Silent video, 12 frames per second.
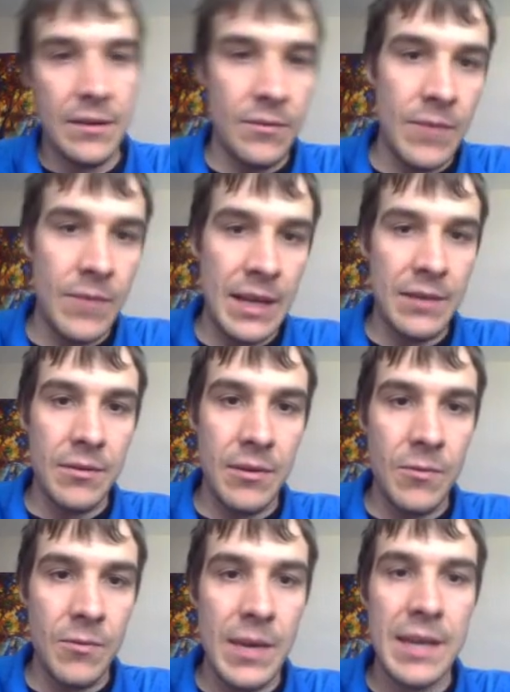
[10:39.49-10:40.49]
The weight or
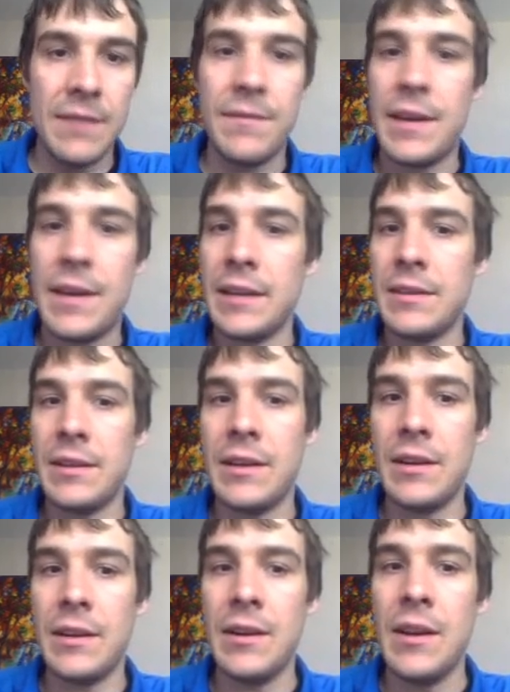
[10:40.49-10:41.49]
the weighing factor
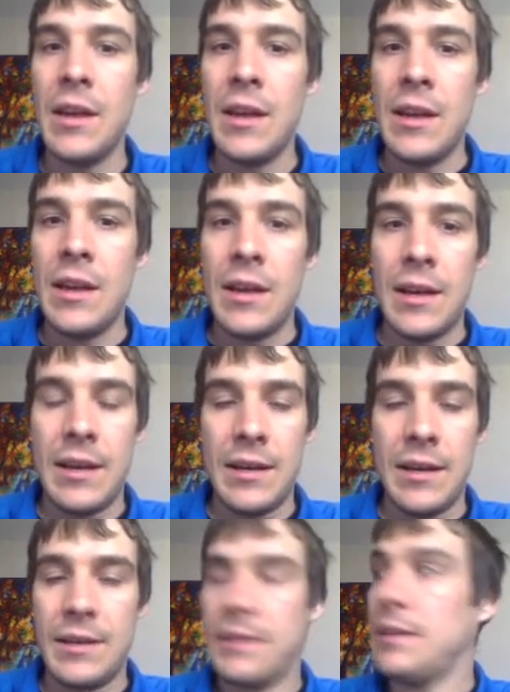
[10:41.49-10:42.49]
here
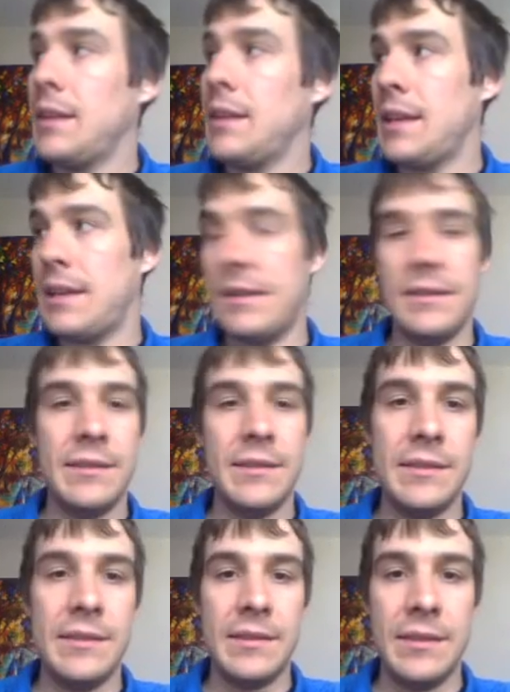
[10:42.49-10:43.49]

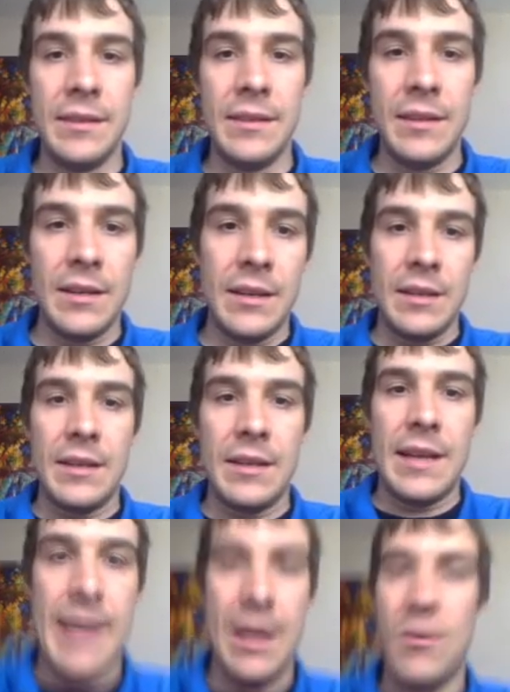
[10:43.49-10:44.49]
is
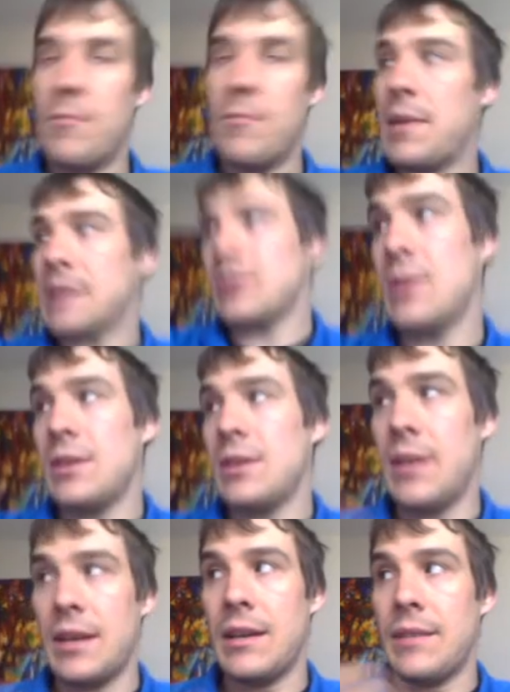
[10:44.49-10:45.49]
how much
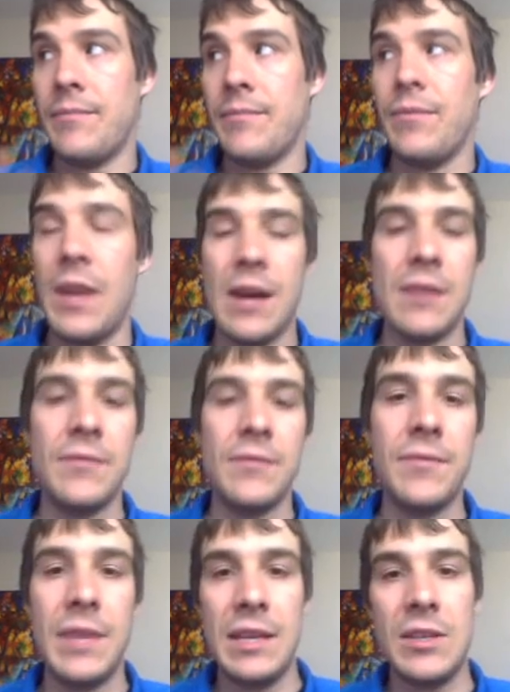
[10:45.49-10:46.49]

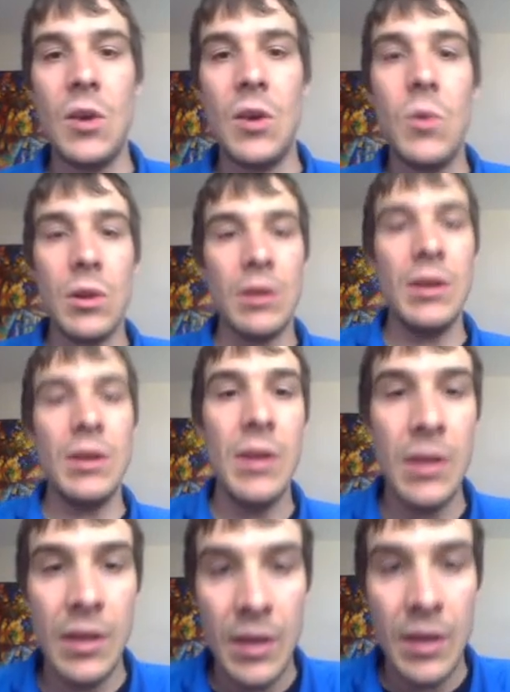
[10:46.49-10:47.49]
of the total
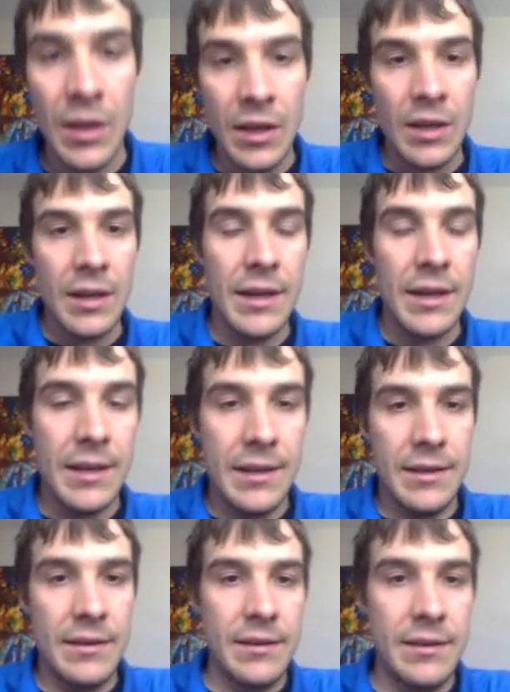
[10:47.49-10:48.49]

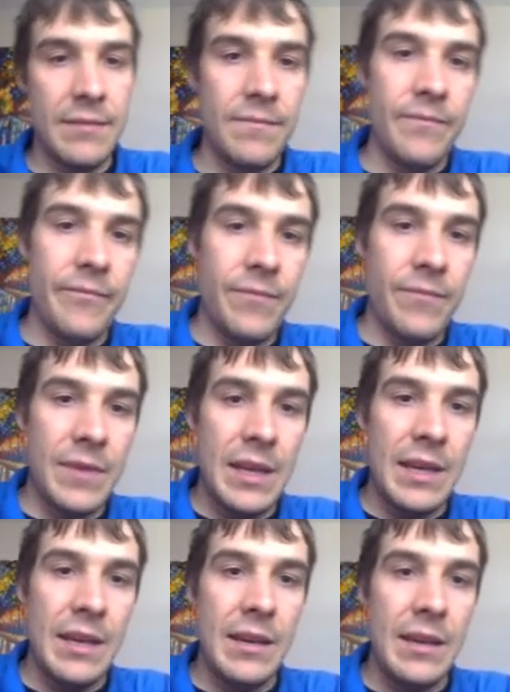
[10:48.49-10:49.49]
the
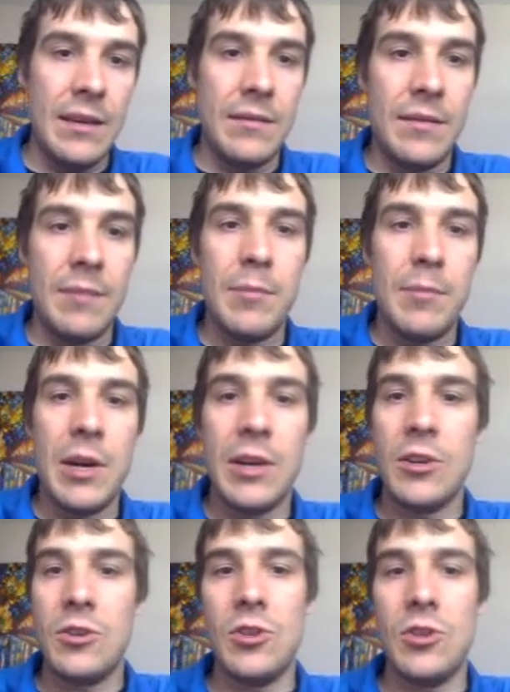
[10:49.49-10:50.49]

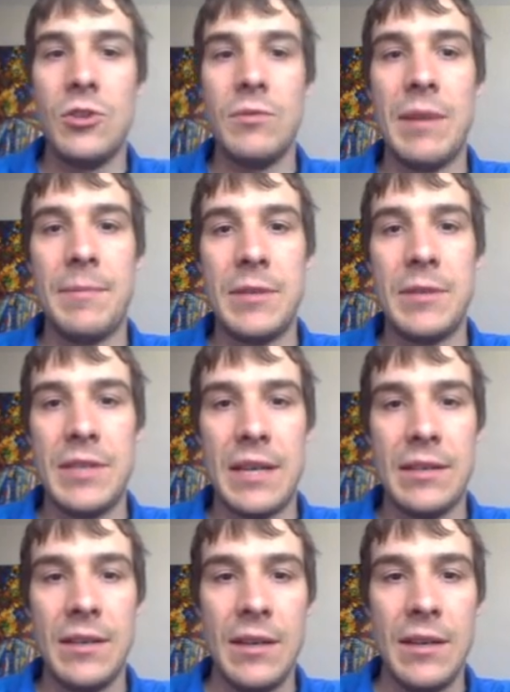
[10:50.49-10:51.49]
mark should represent.